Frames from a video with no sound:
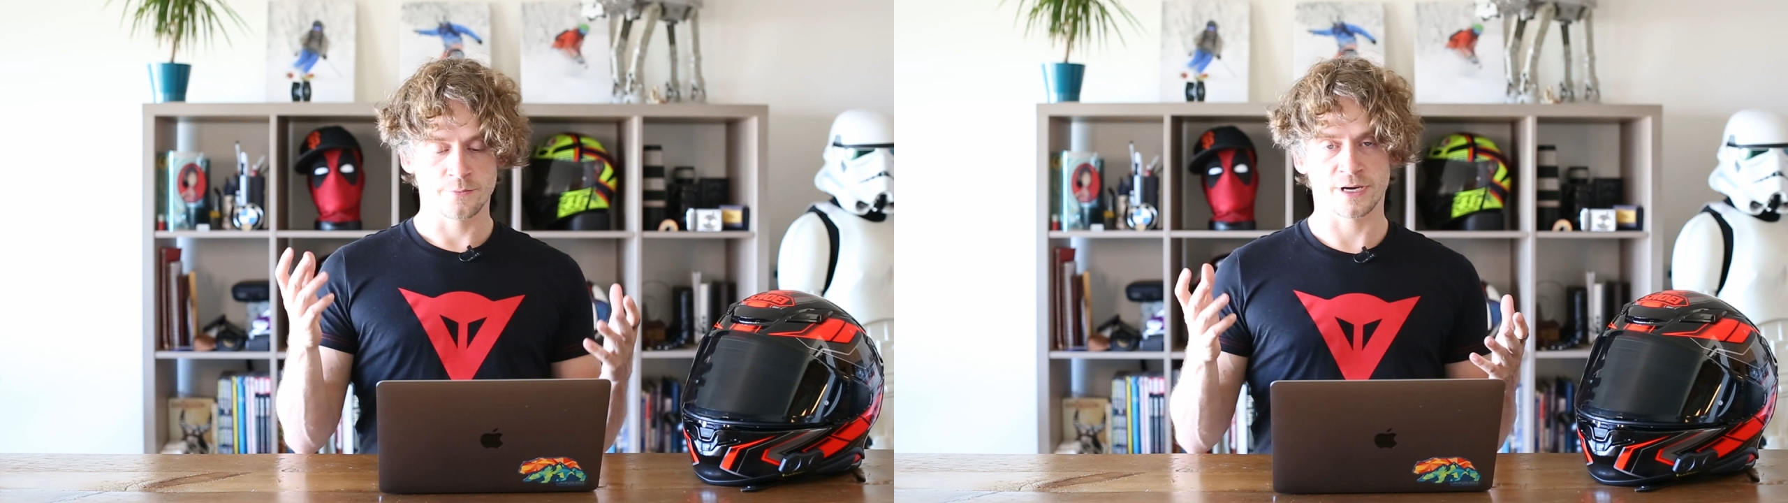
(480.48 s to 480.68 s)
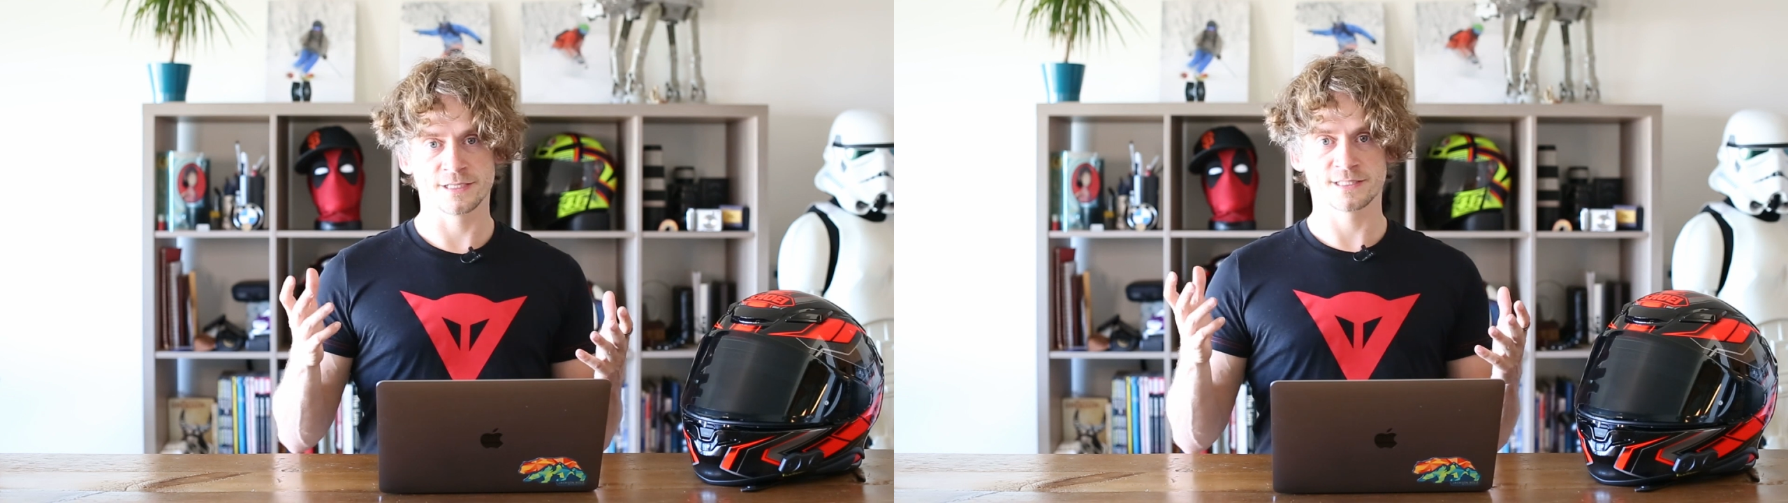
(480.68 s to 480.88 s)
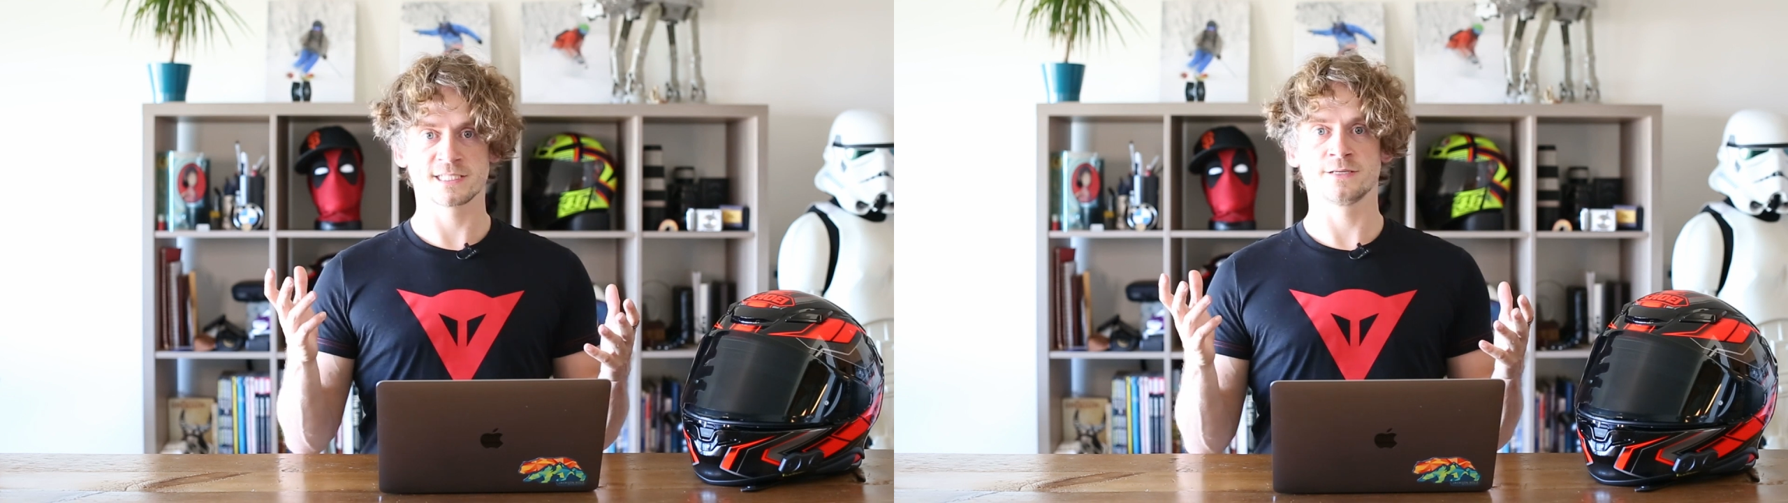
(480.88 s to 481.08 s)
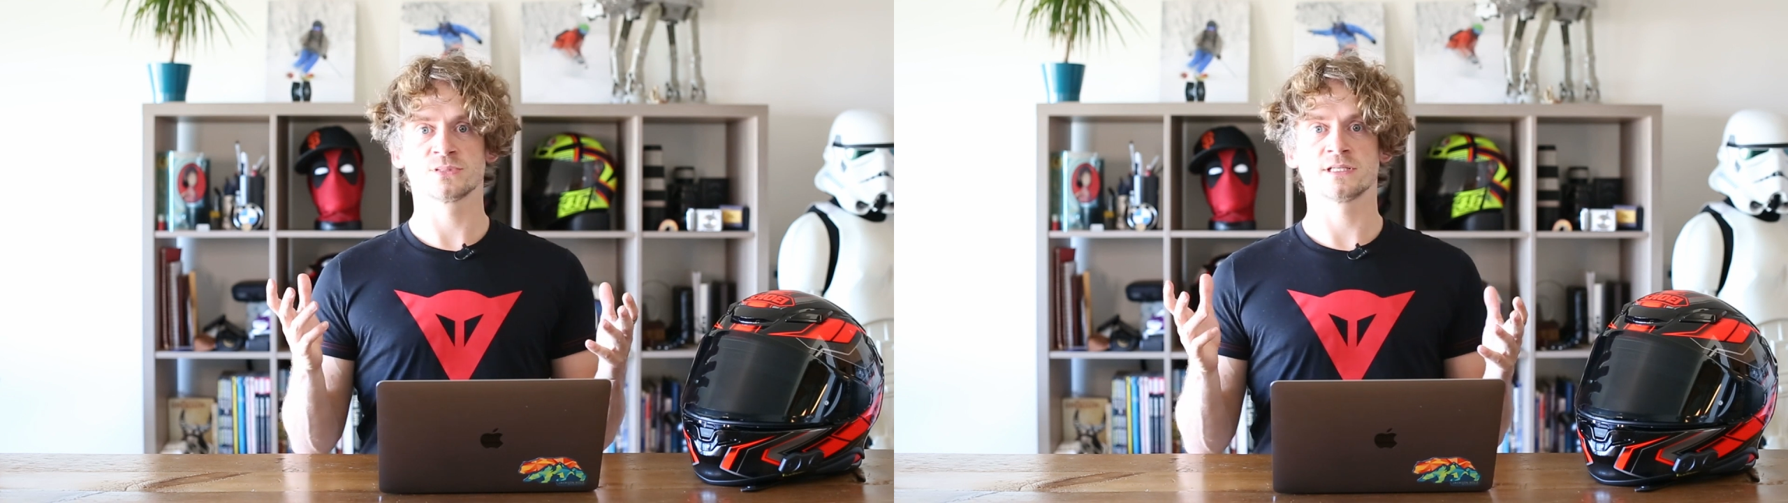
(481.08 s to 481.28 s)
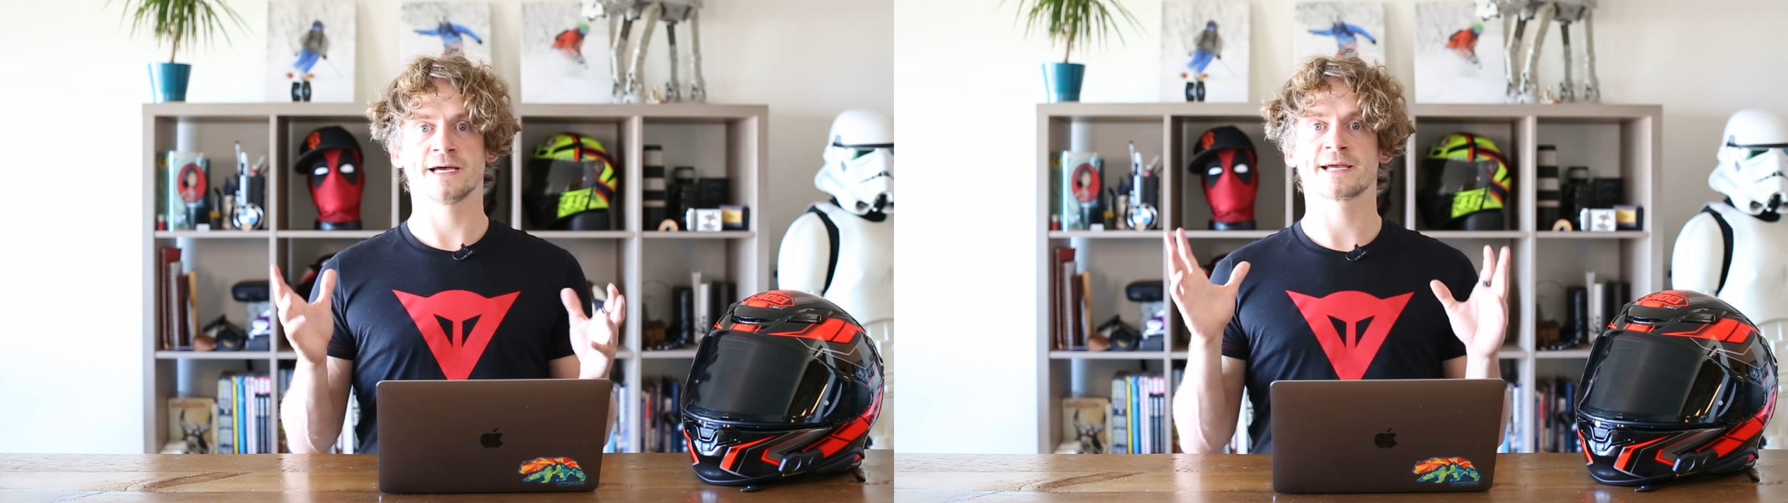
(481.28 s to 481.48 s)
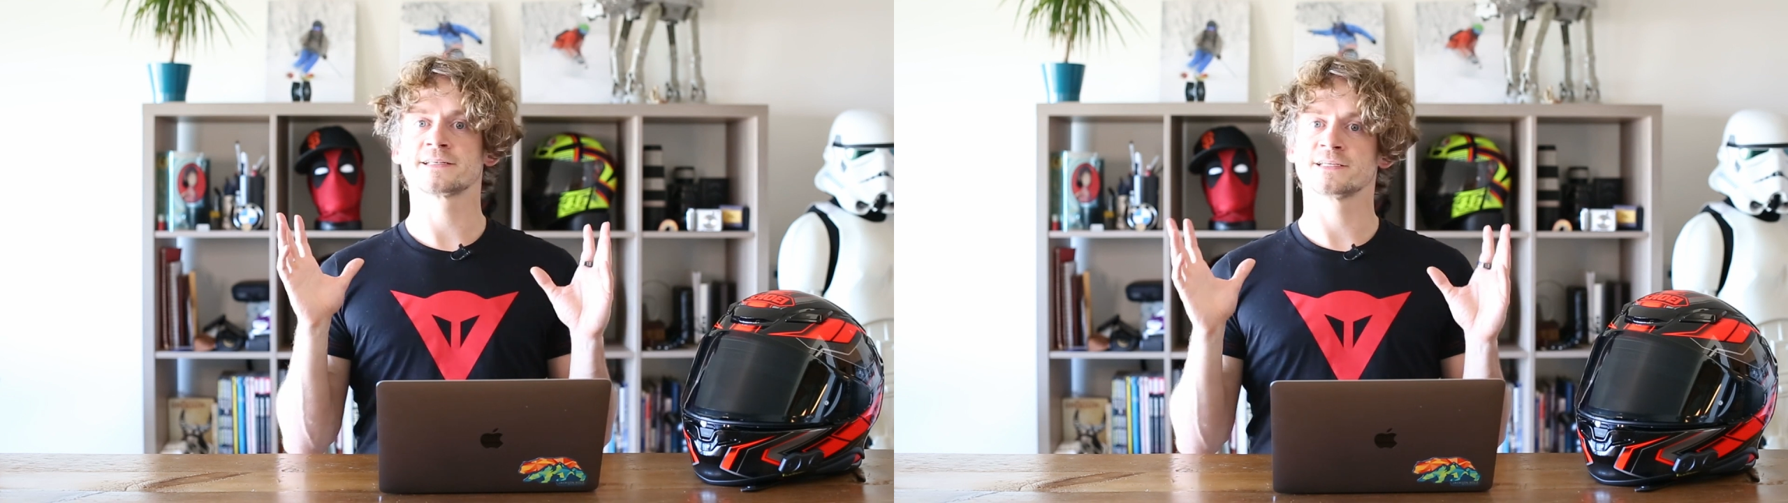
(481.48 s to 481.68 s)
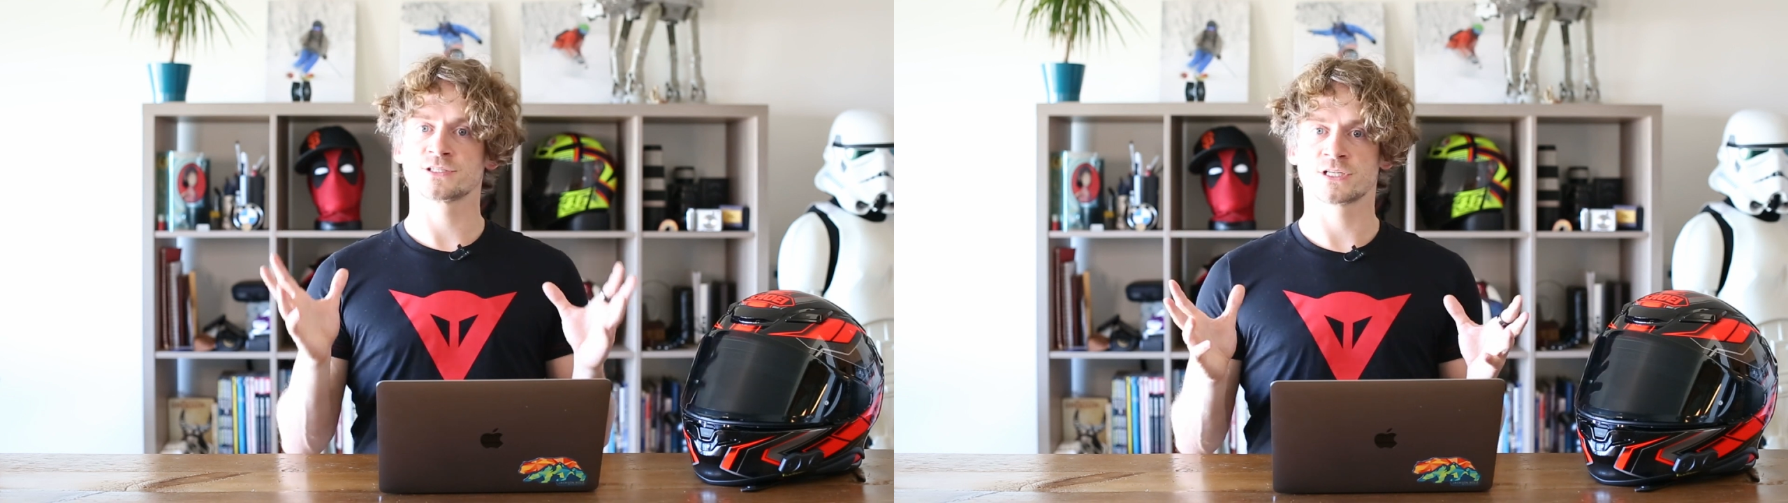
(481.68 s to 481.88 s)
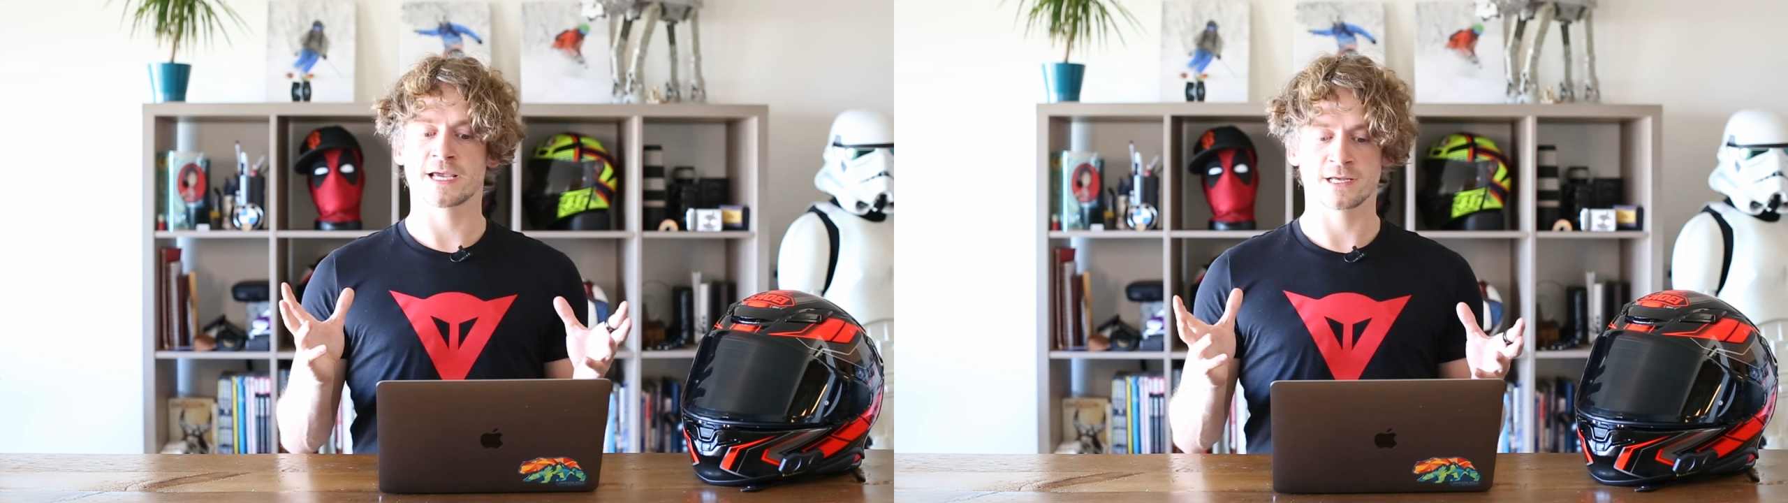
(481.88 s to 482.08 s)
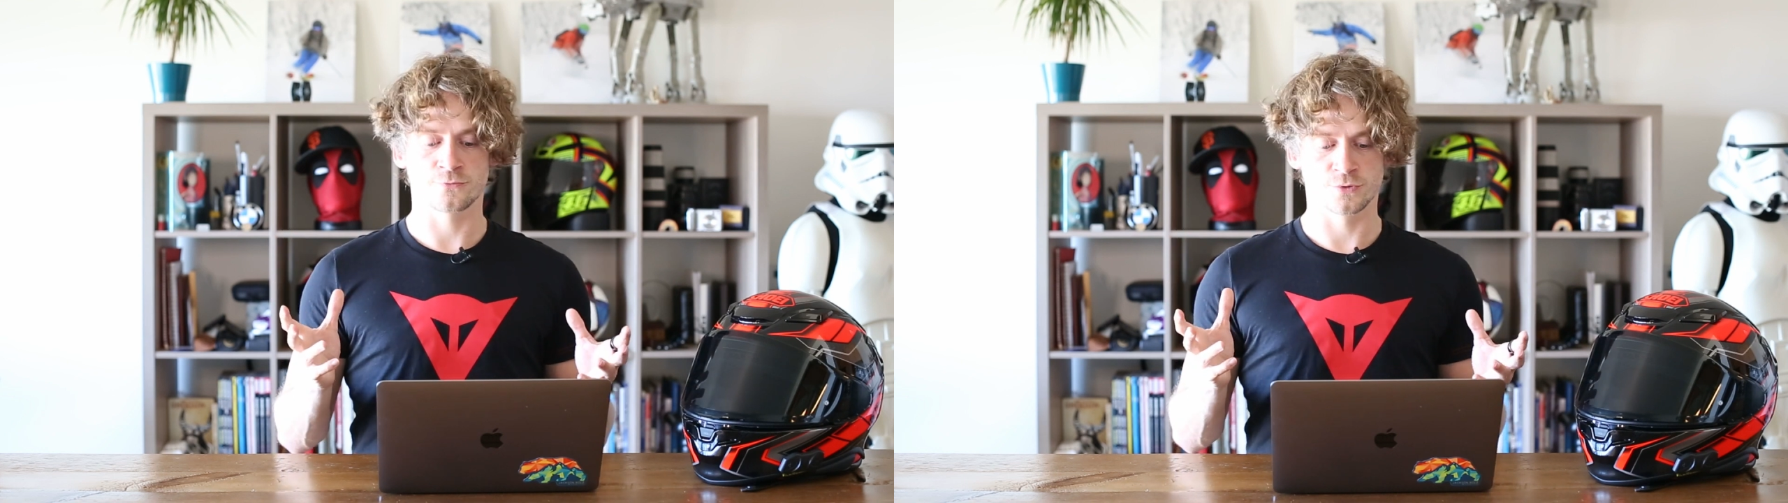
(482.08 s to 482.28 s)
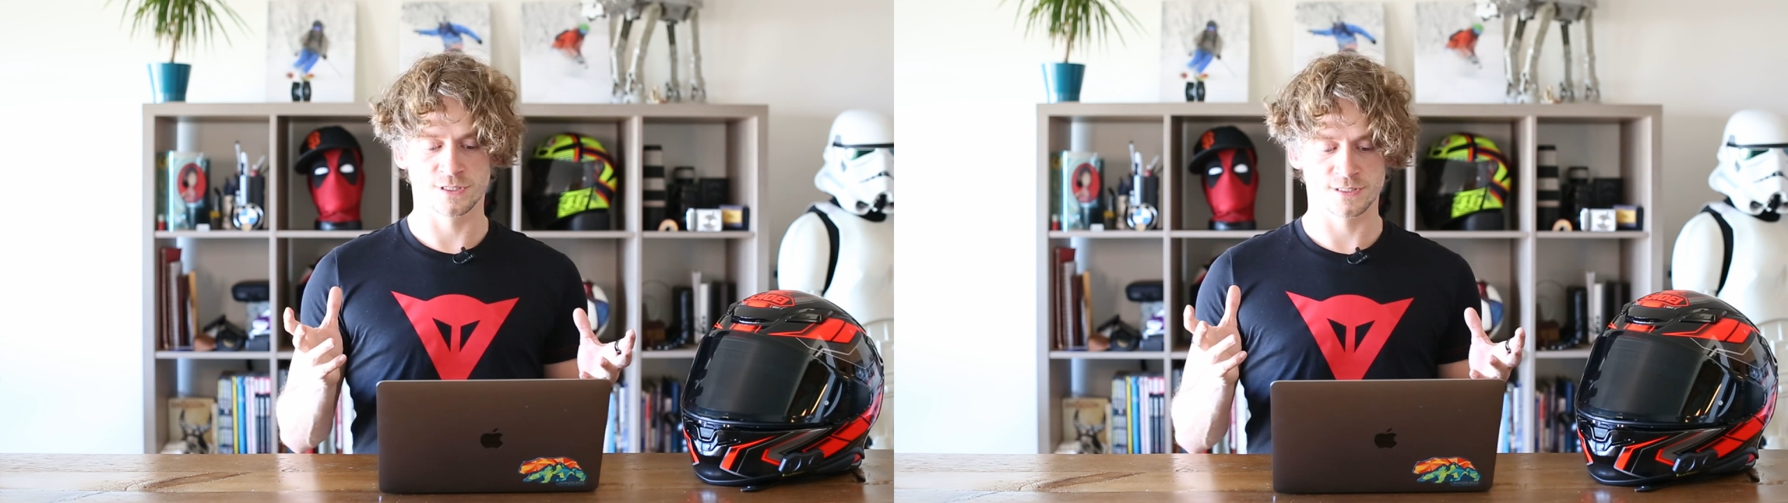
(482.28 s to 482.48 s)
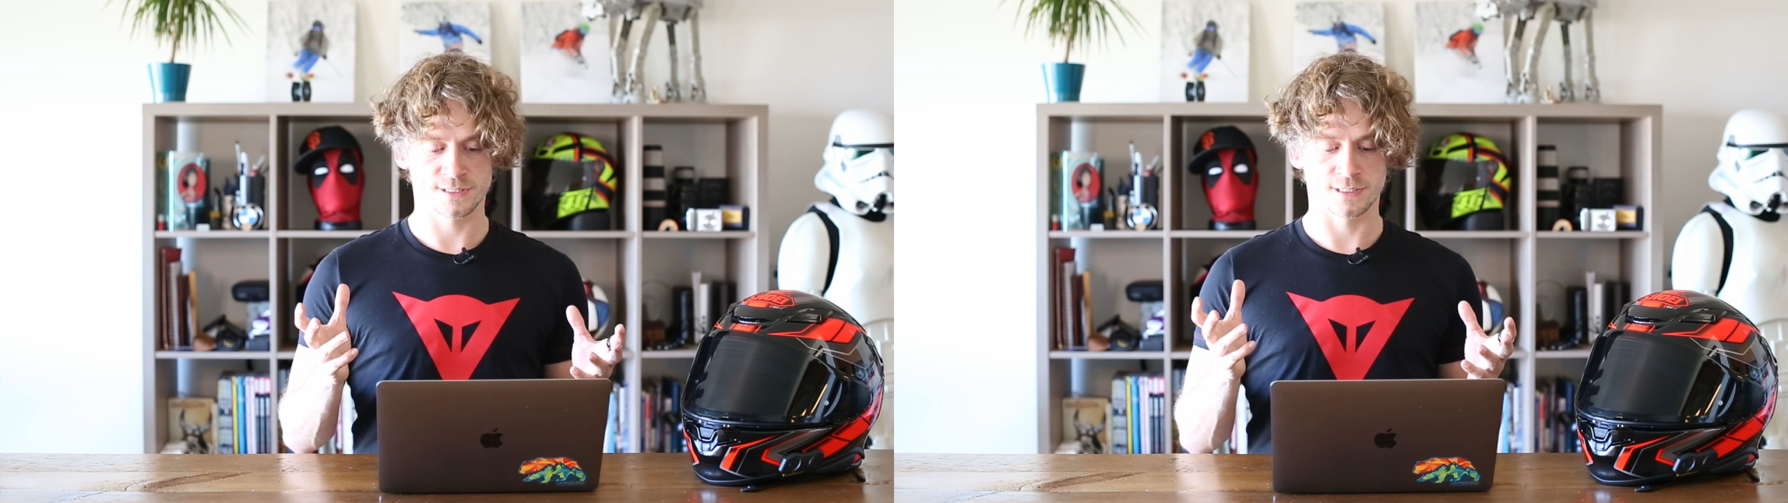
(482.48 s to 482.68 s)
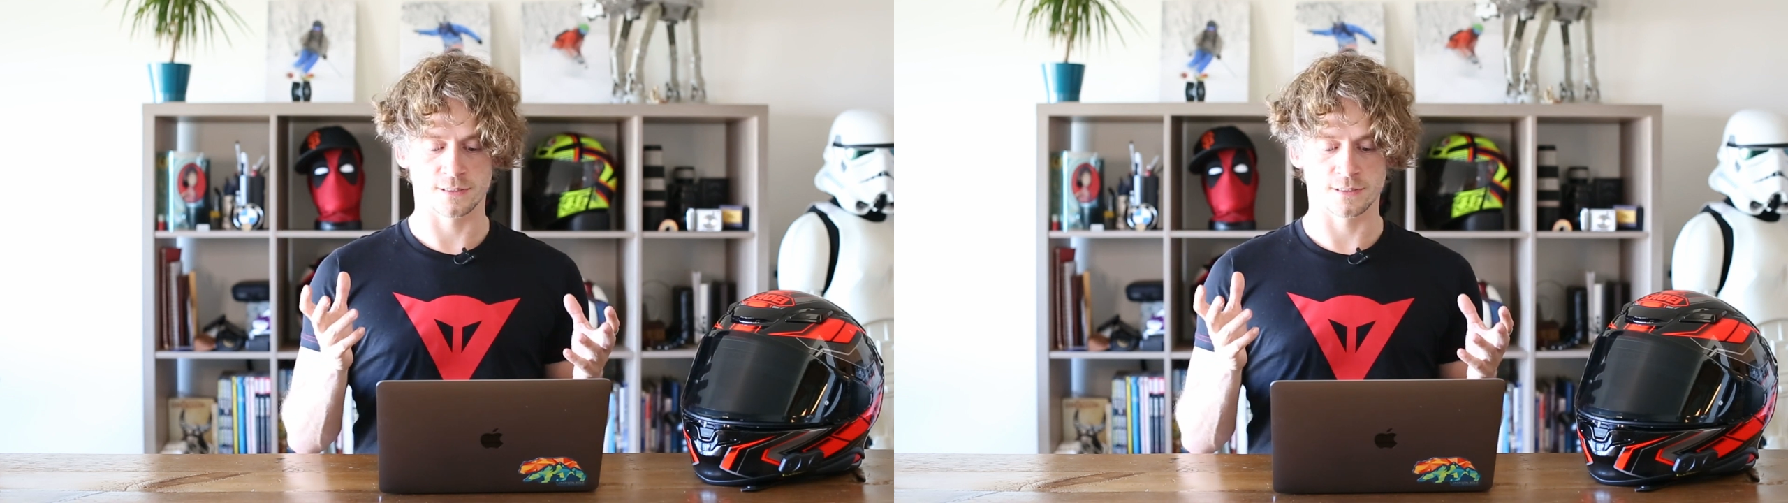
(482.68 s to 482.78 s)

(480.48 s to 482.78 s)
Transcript: but it seems like they stayed with